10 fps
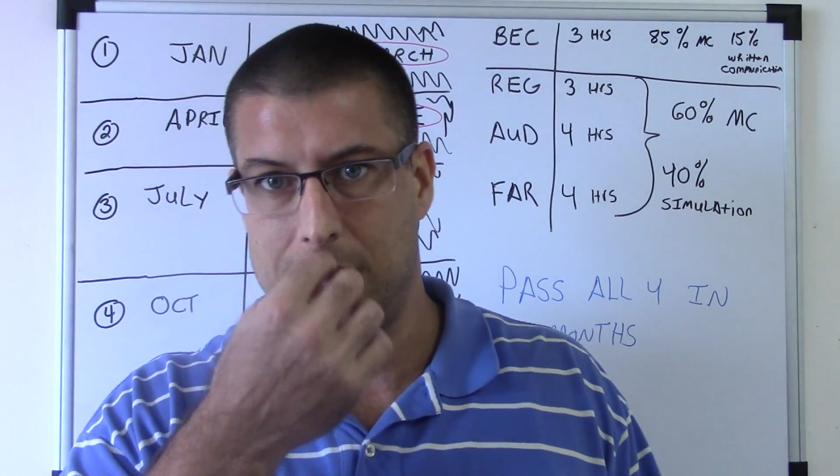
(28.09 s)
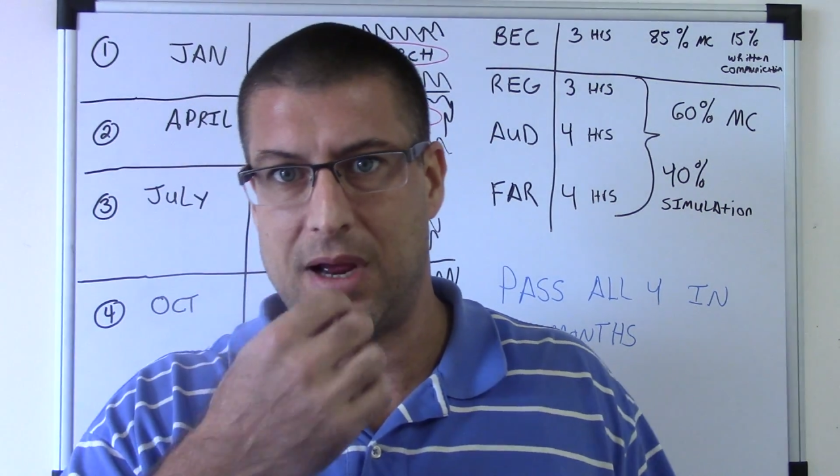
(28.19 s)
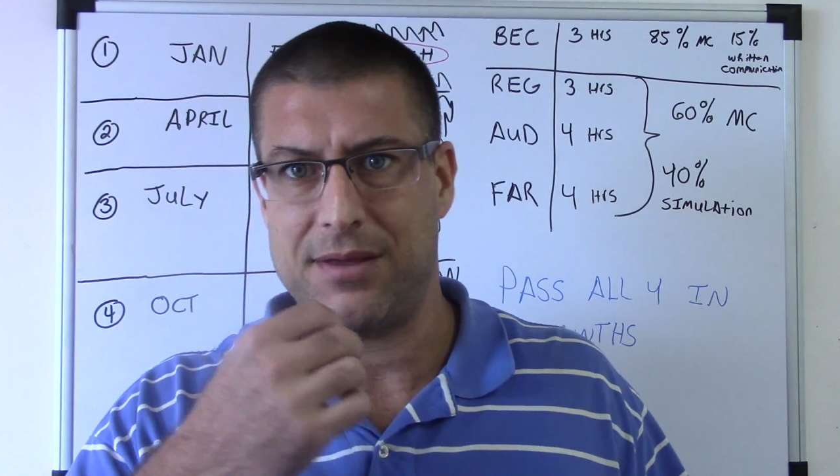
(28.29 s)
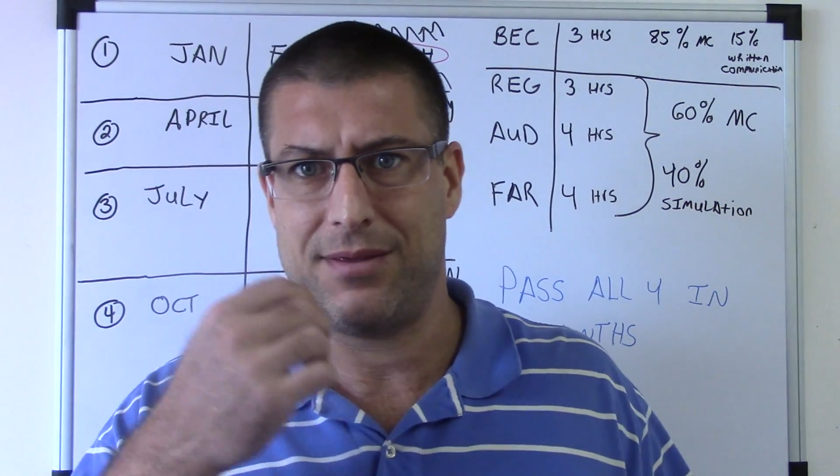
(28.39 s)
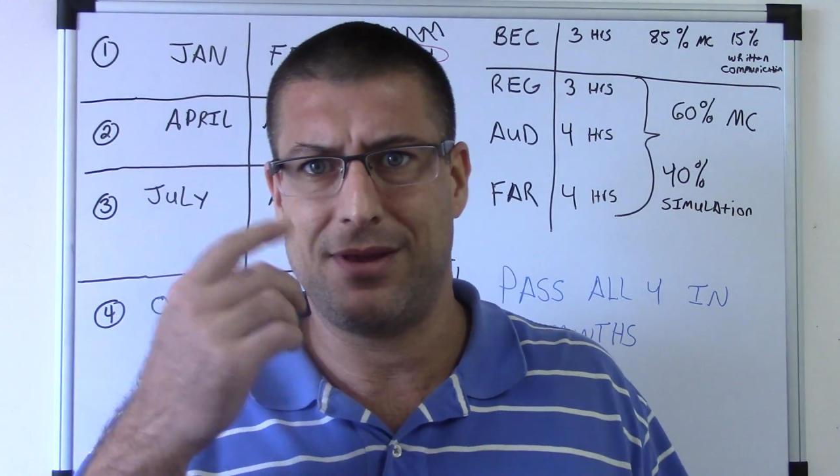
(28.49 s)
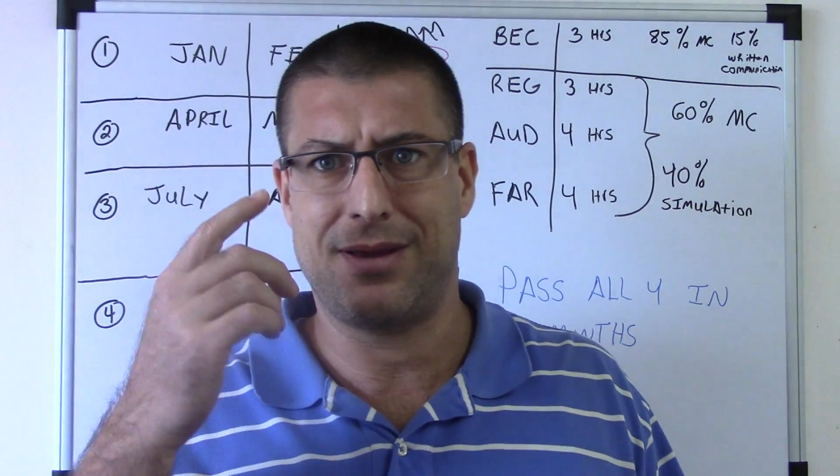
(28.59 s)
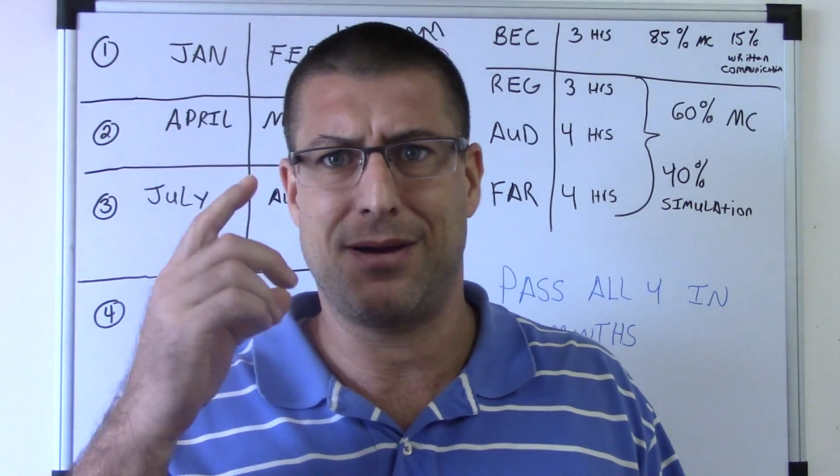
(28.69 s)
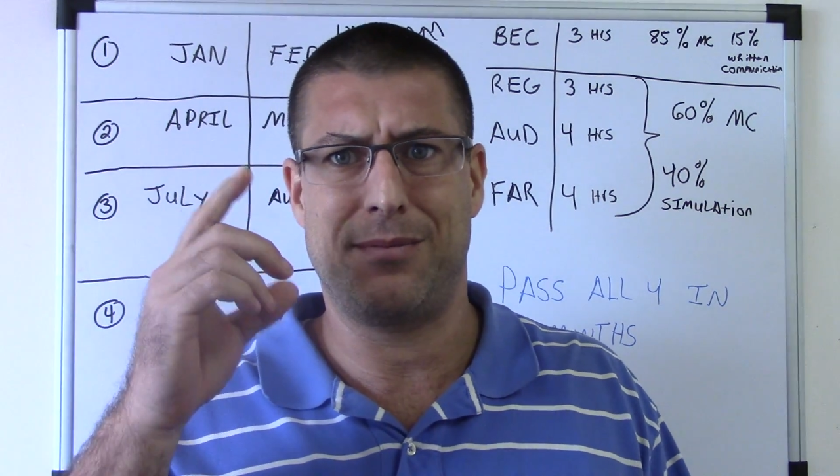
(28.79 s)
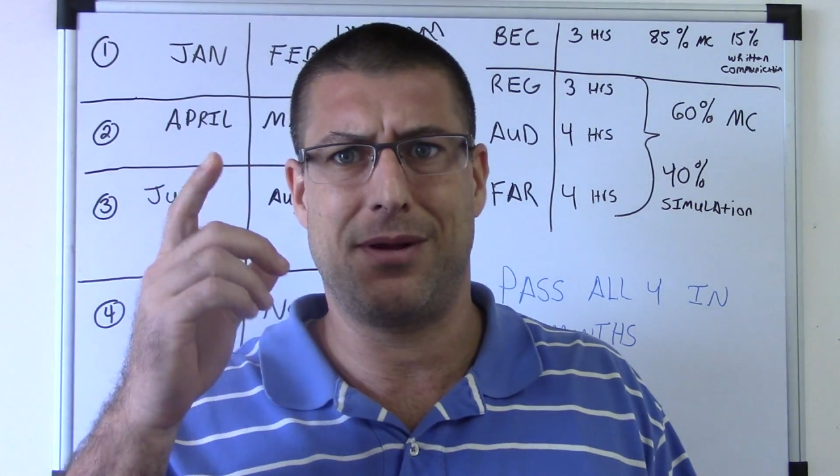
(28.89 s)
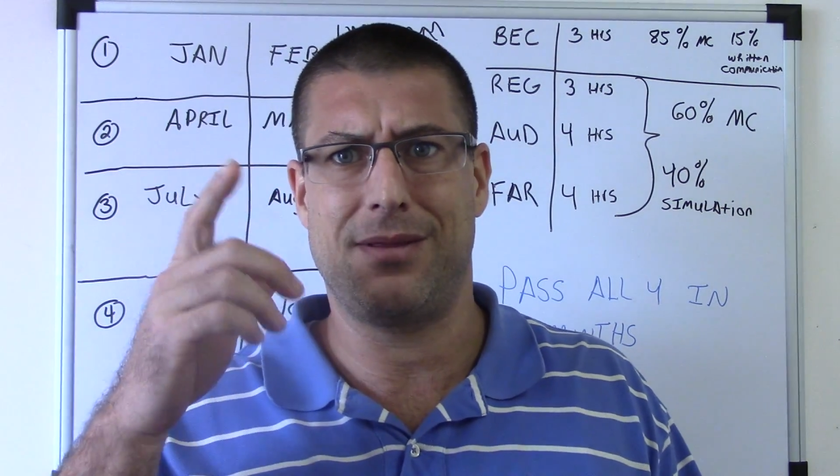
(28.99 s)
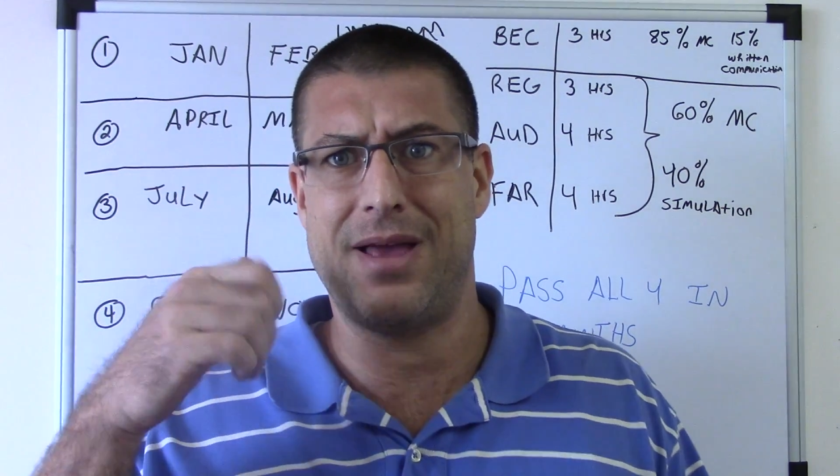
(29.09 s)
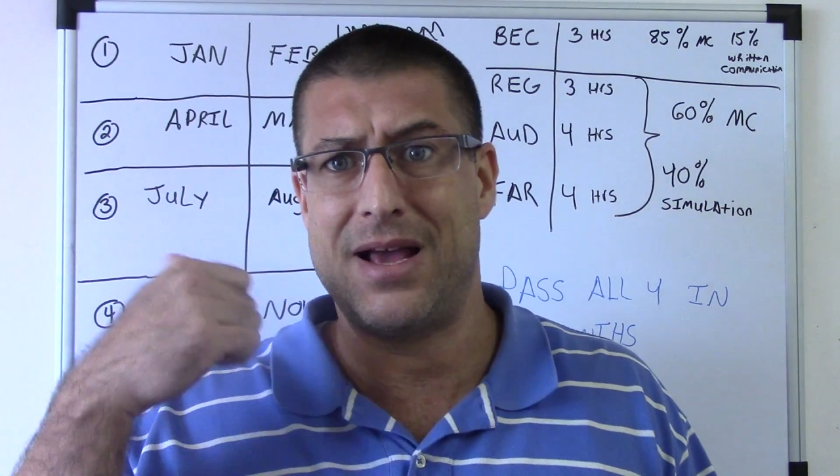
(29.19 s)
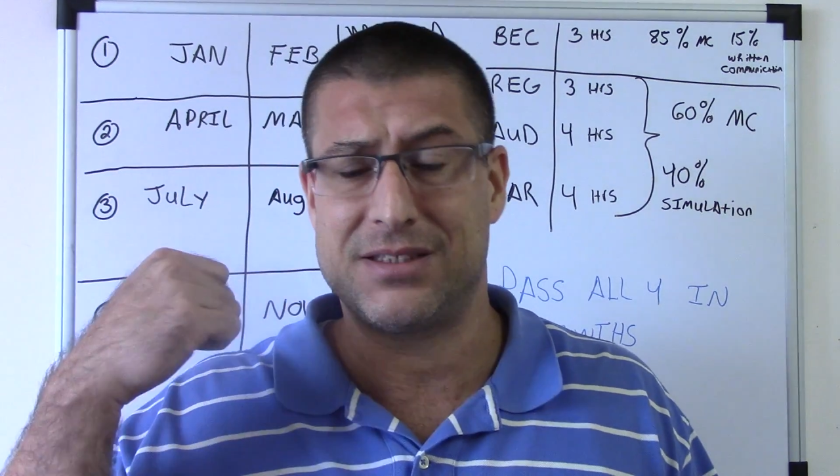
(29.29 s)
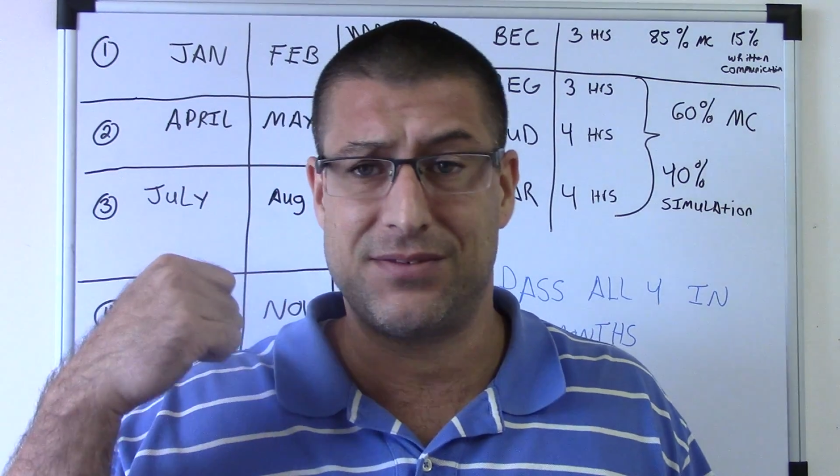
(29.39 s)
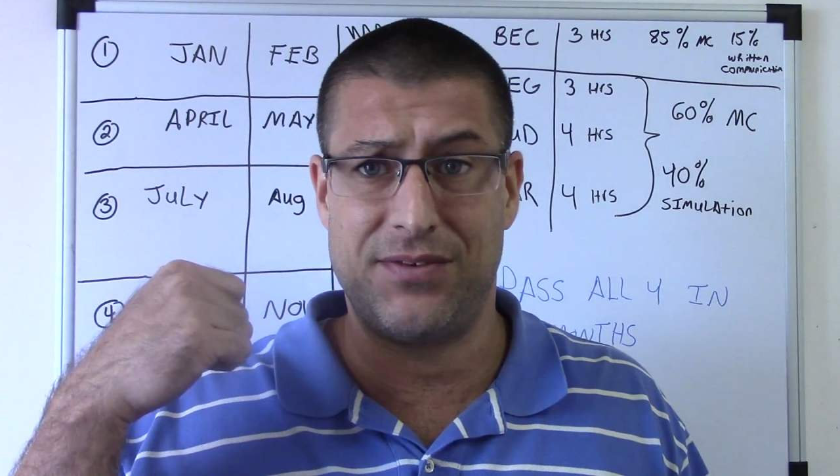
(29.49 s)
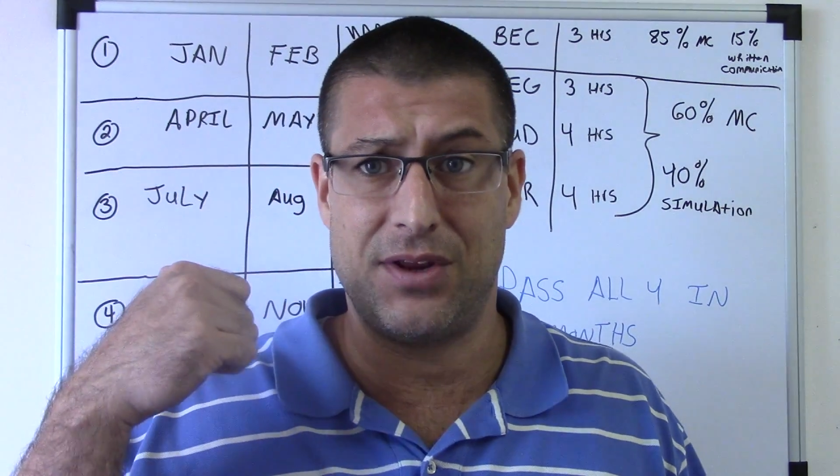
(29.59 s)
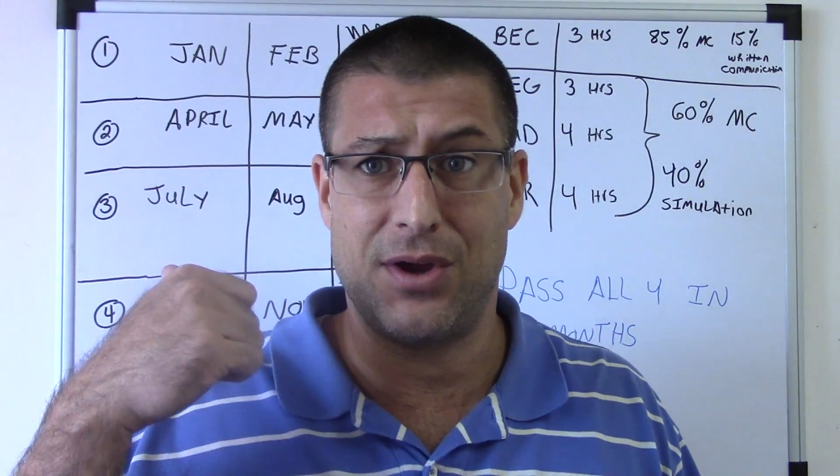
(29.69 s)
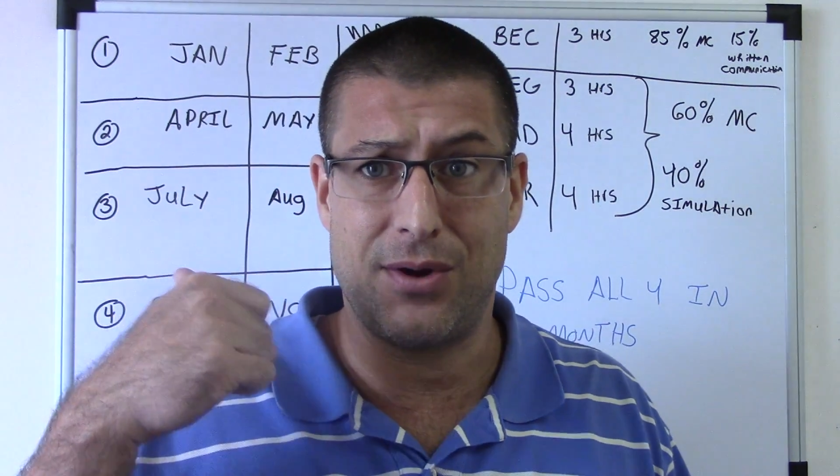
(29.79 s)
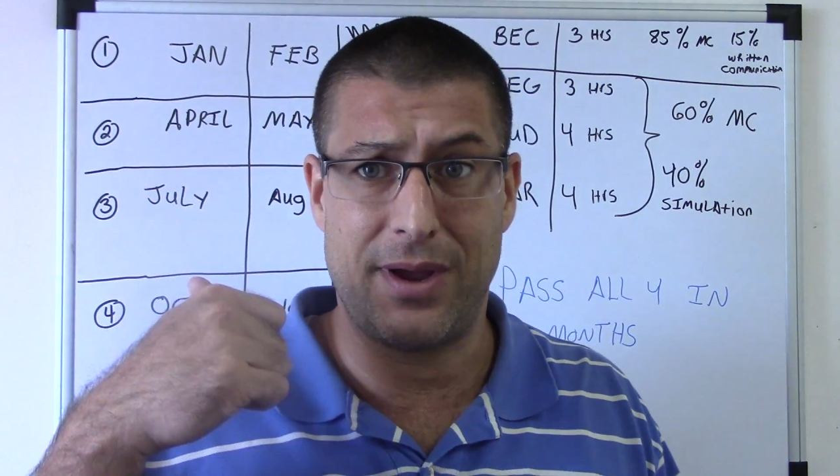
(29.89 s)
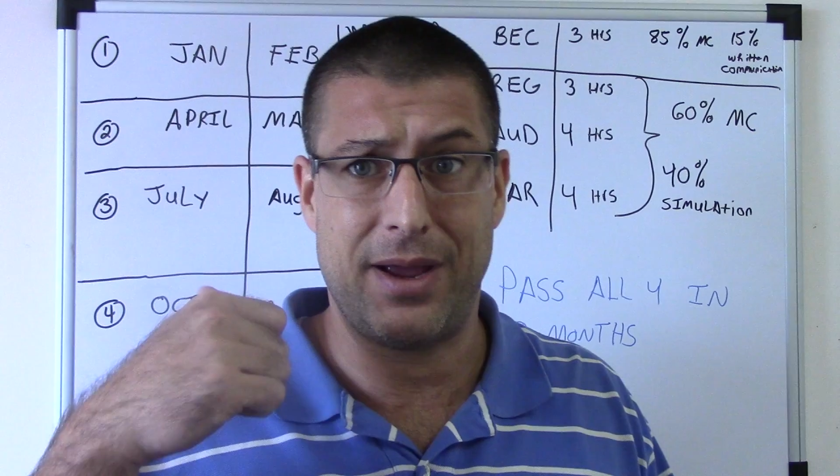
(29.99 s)
I think on my last
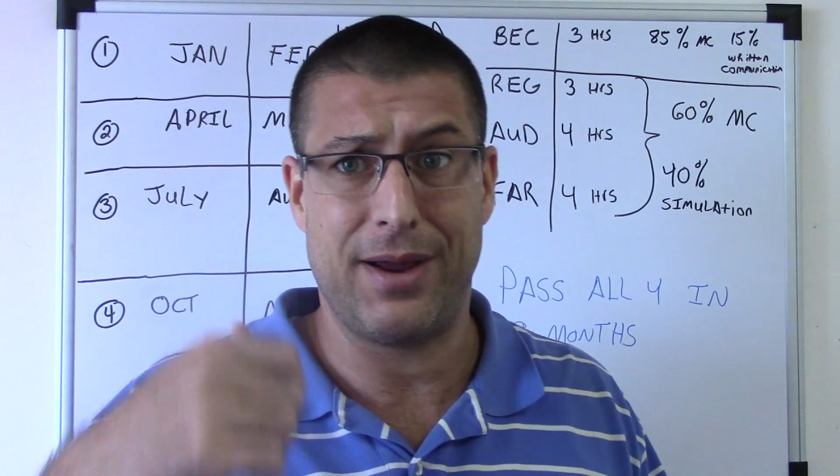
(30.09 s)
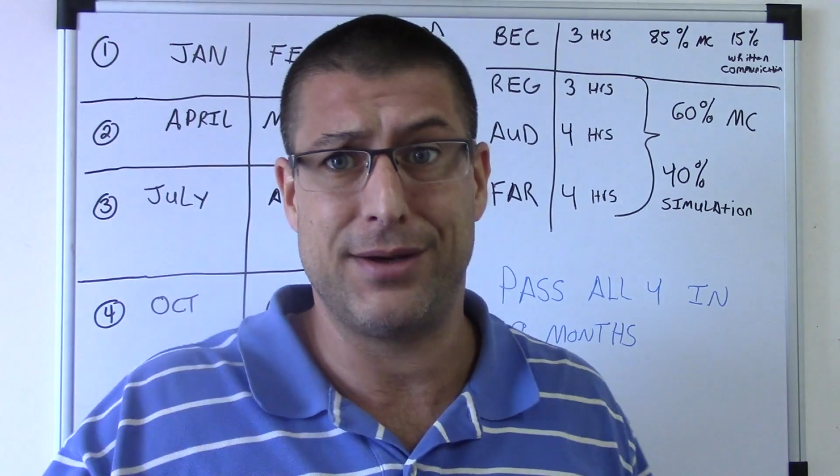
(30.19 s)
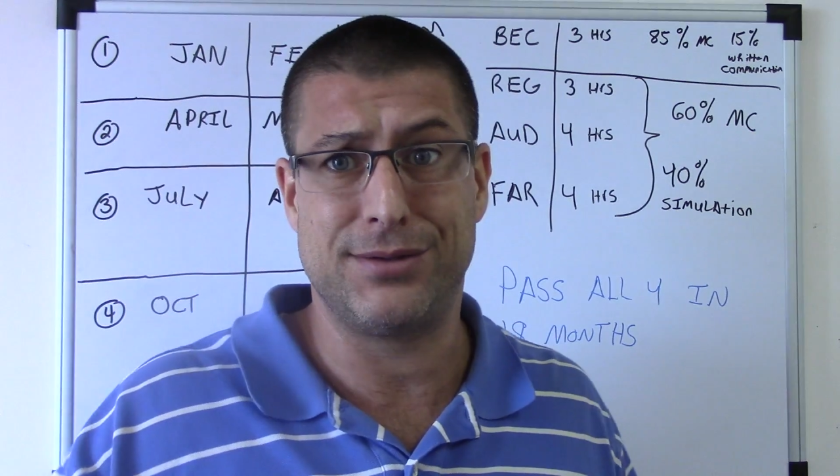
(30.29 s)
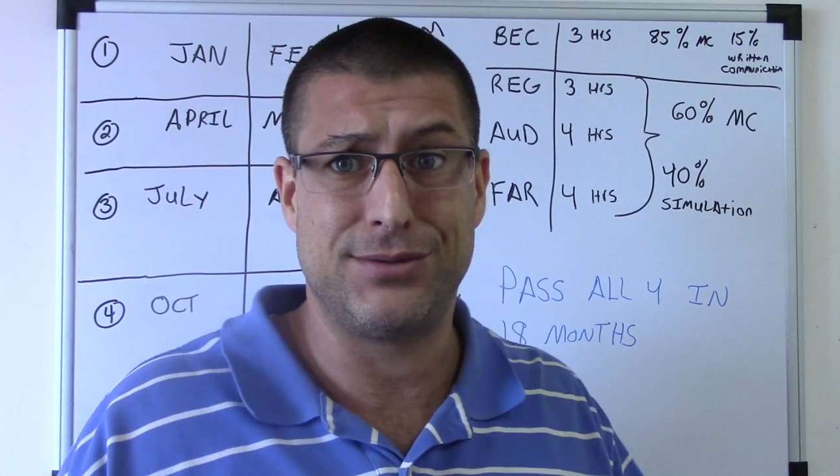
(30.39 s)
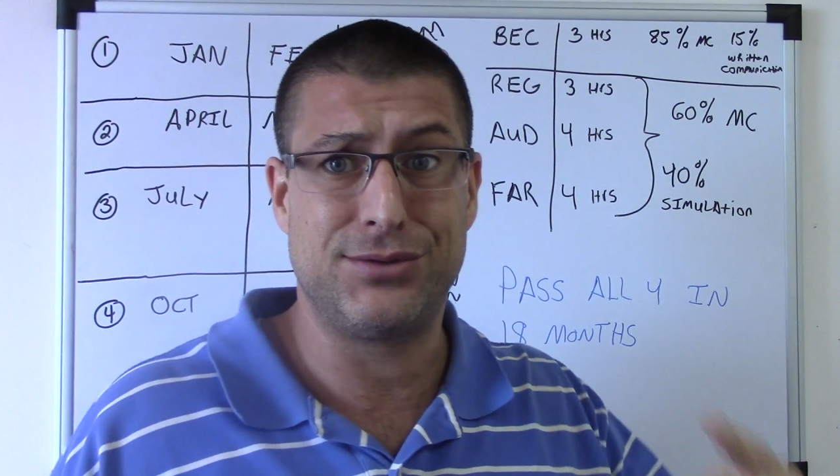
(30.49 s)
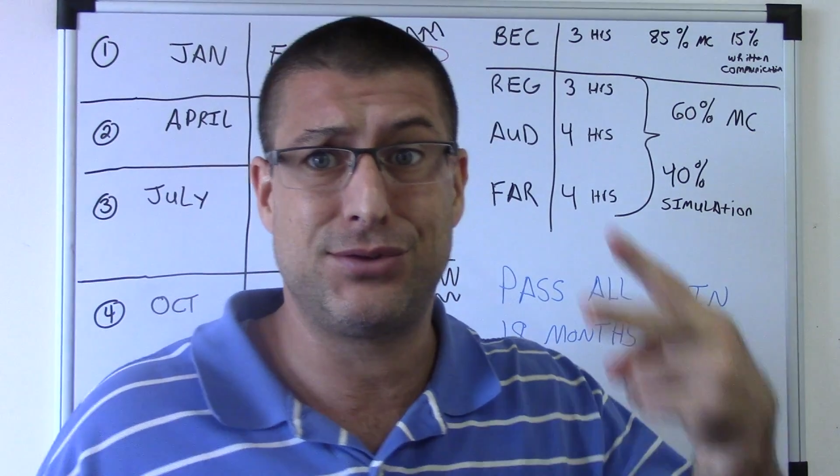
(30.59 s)
video I had